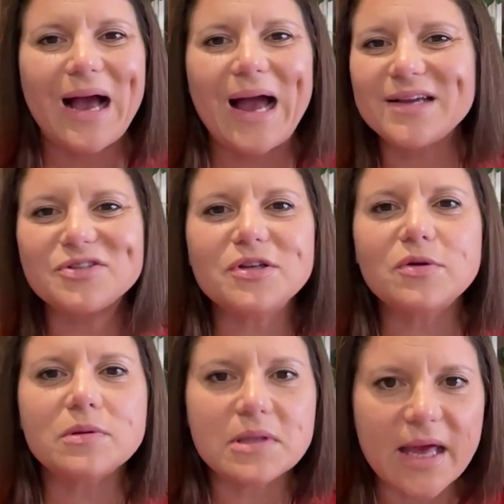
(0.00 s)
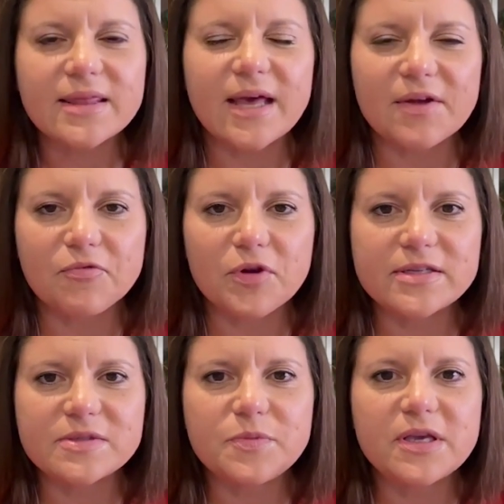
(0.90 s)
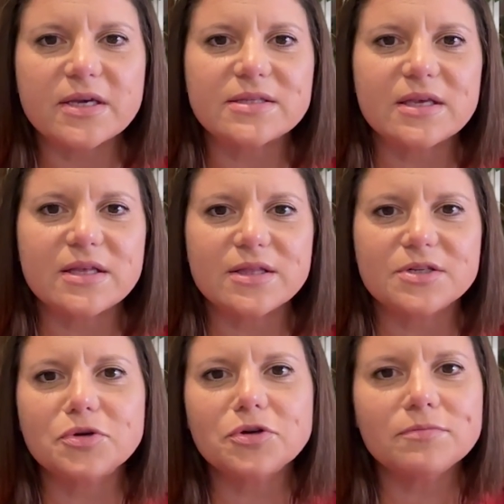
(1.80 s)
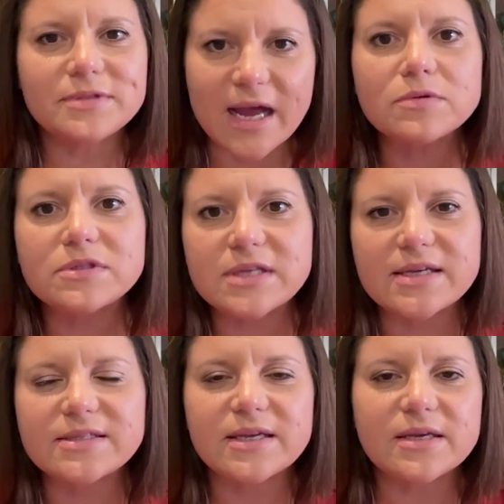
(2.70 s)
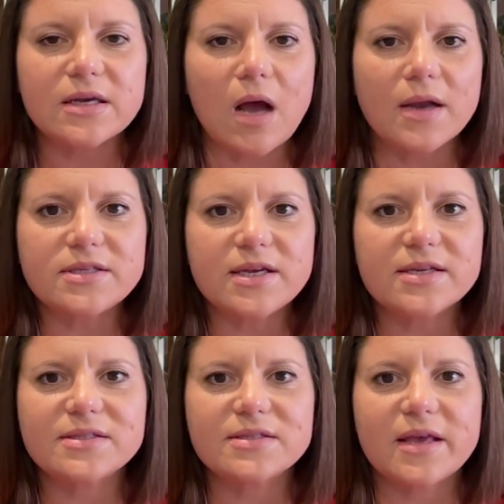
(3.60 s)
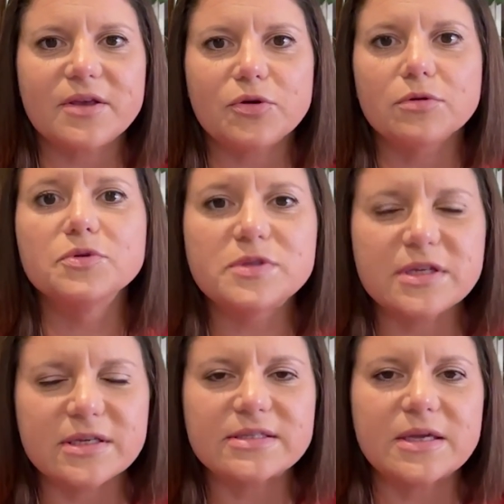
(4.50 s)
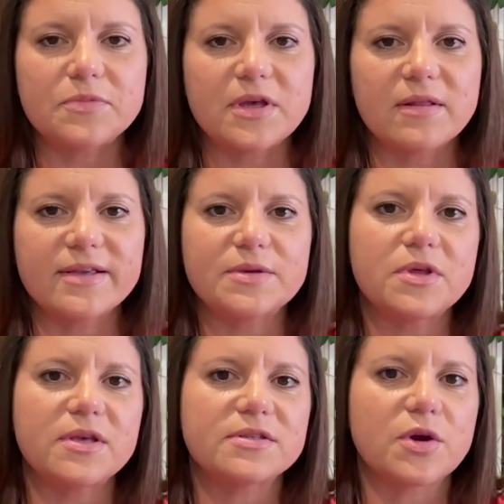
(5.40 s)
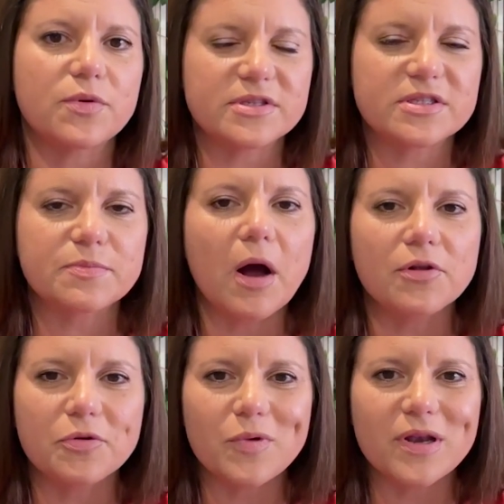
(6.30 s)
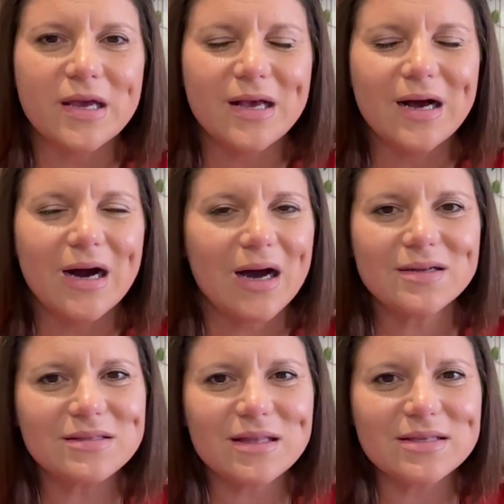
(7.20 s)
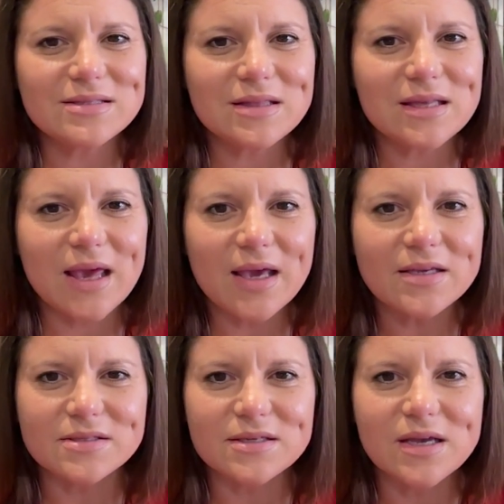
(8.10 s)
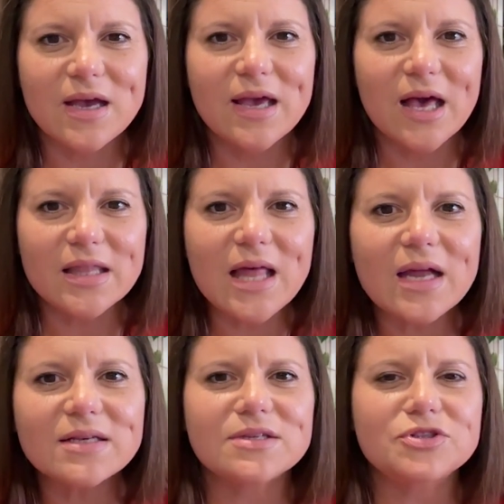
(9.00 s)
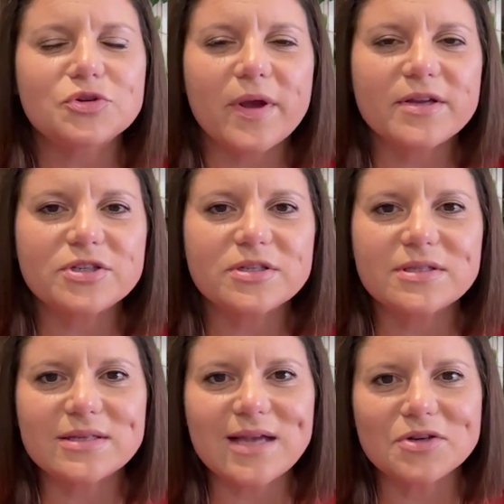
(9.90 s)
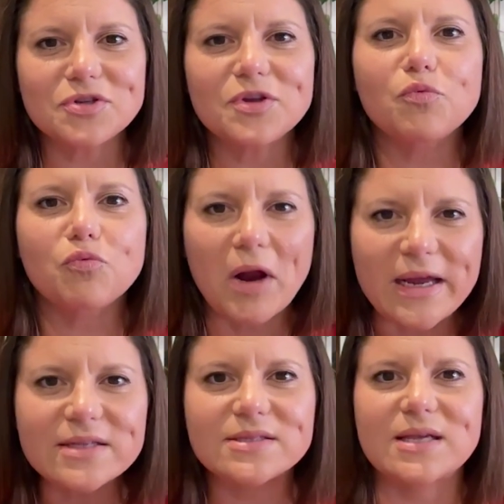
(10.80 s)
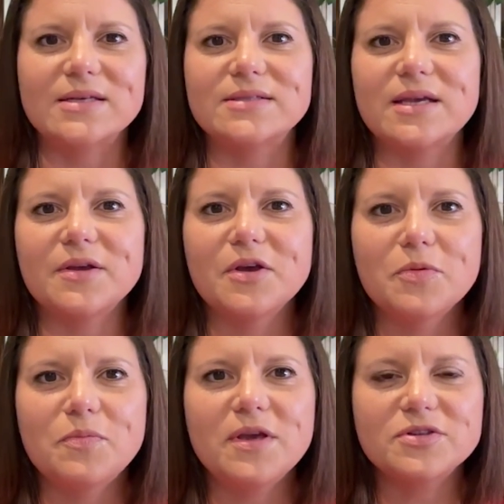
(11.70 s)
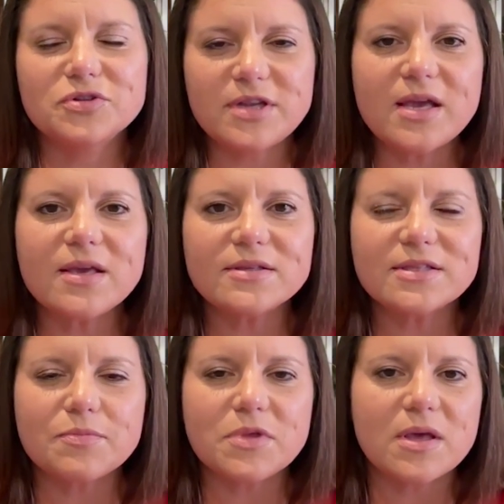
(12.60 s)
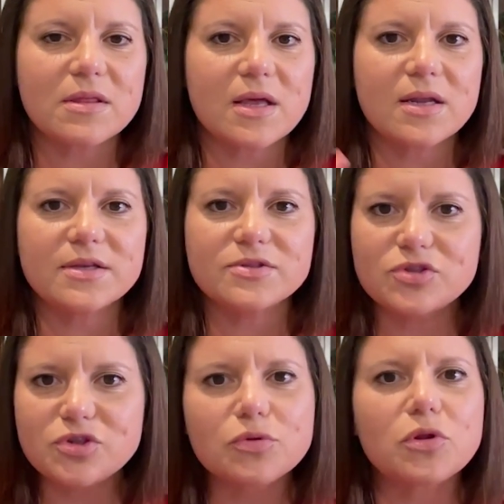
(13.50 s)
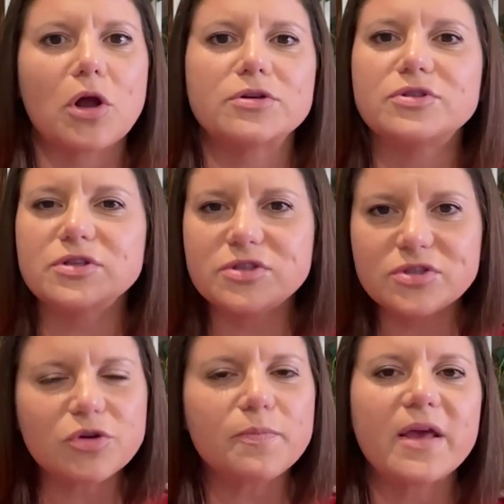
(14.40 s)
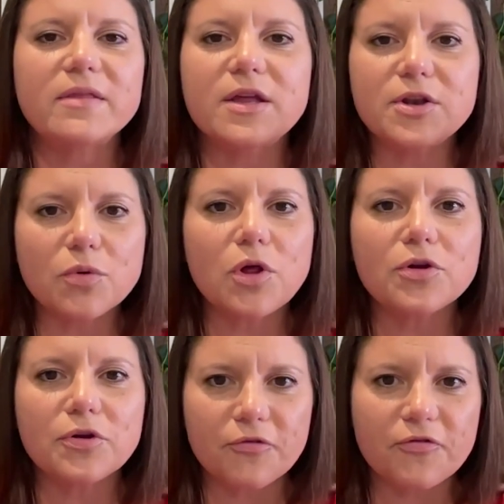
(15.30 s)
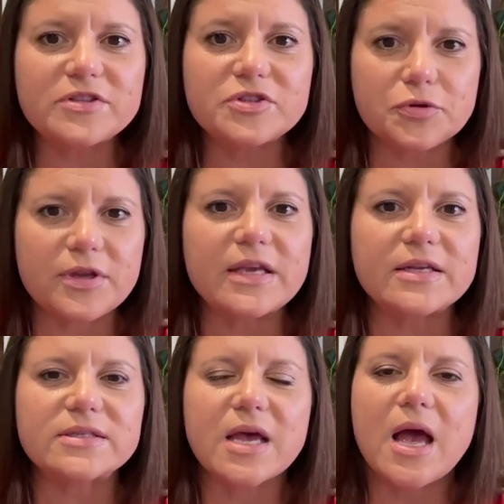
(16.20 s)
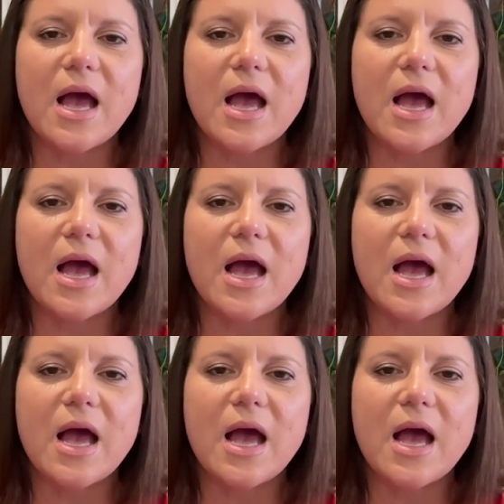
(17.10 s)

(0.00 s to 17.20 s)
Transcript: I actually don't like that phrase because the term downsizing connotates like you're losing something, like something is going smaller, when honestly, that's not the case. A lot of situations, it's actually right sizing because you're taking something that is too large, that's too big, that no longer fits your needs.